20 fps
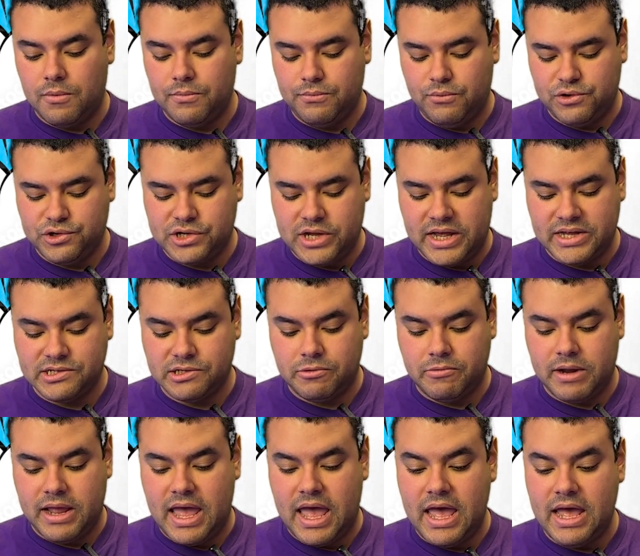which has
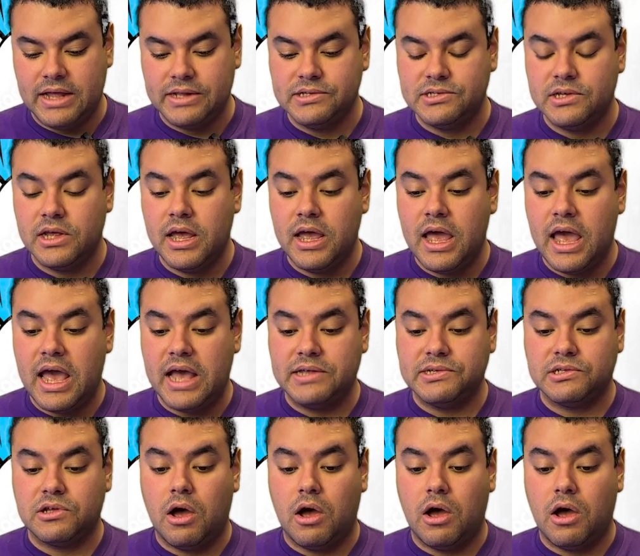three heads, has